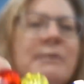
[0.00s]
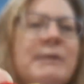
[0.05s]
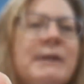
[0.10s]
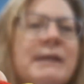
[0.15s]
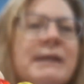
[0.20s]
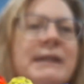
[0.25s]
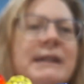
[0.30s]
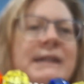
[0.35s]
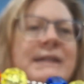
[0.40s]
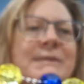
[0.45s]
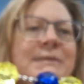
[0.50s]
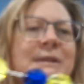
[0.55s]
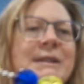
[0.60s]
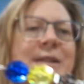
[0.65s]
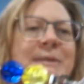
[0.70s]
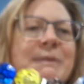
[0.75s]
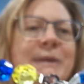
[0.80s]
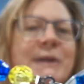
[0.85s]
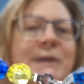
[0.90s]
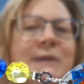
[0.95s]
with these
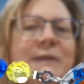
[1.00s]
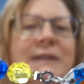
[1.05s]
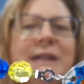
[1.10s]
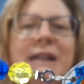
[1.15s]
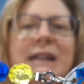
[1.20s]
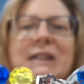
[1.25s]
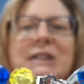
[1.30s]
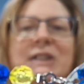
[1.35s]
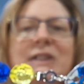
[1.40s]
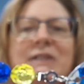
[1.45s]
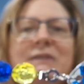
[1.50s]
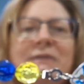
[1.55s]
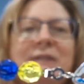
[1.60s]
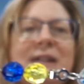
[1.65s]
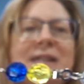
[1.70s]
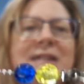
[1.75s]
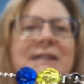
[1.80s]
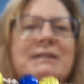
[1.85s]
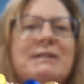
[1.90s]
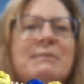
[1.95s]
ones because they are just
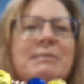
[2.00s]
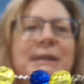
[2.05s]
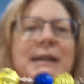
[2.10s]
faceted